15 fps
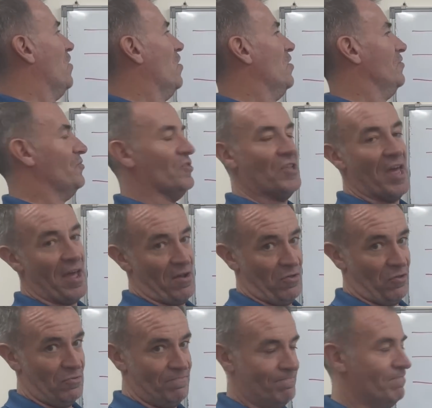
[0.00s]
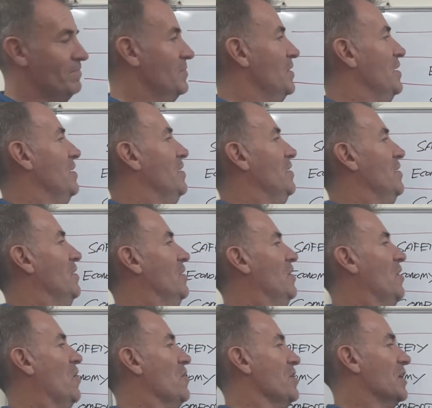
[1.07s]
hard to tell
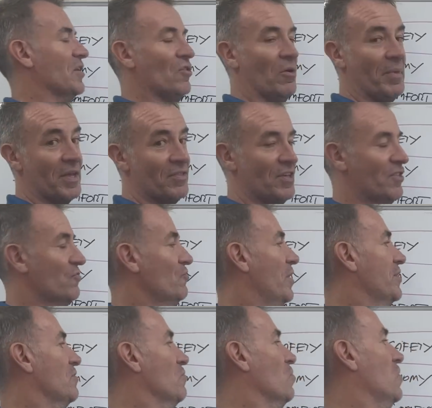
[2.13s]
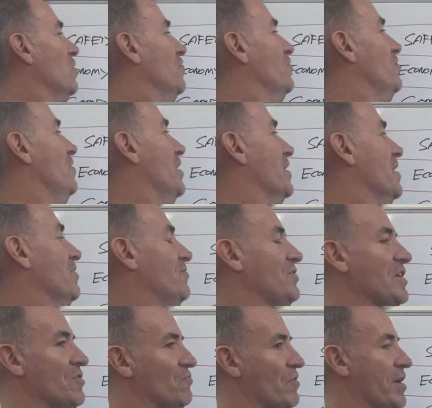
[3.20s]
how economic this tractor was against
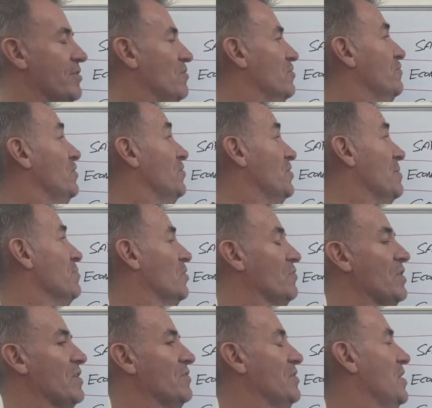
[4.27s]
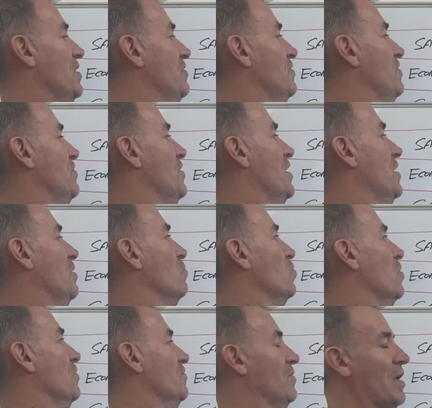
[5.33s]
these tractors, for the simple reason is that I
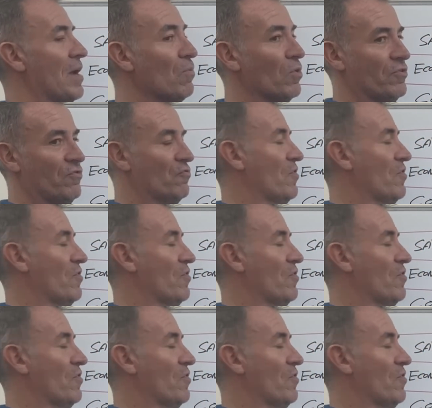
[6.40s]
wasn't